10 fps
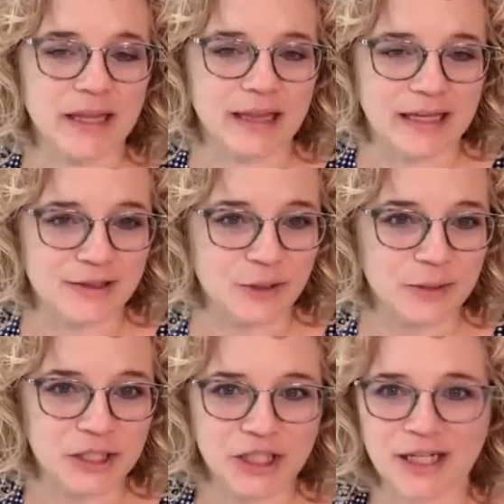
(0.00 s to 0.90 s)
with a laser
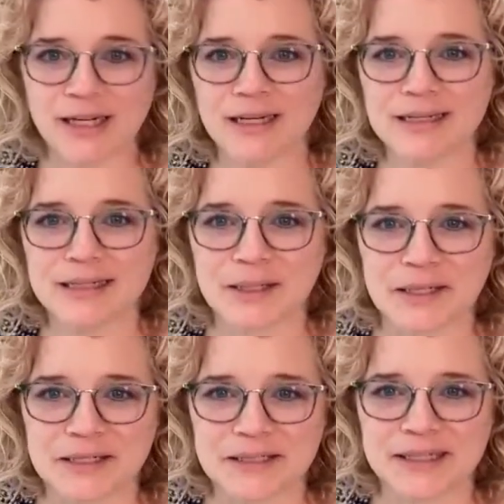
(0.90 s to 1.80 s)
machine. So
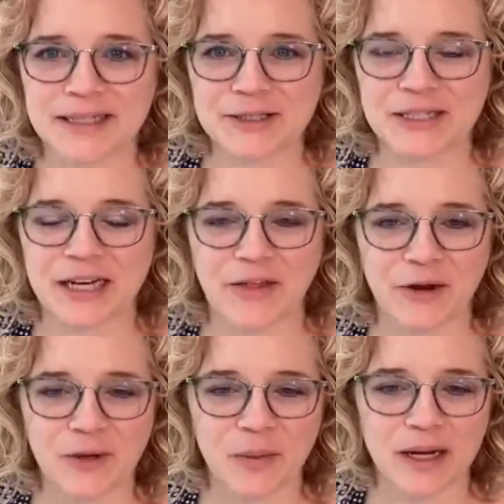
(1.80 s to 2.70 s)
there's there's another
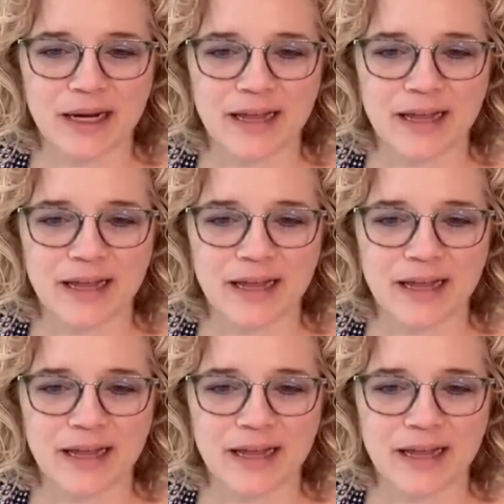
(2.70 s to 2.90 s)
good one.